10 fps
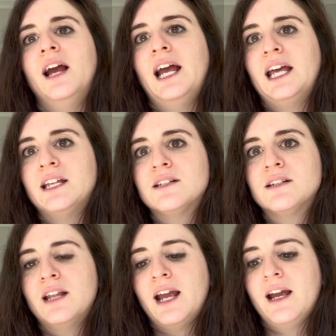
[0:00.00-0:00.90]
And
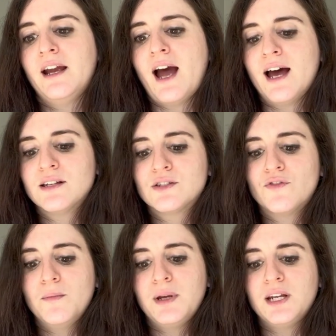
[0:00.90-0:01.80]
they asked
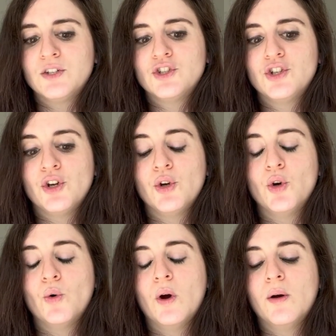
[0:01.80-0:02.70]
for me
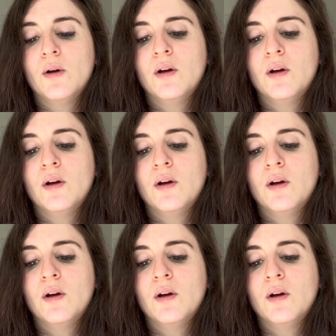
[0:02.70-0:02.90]
to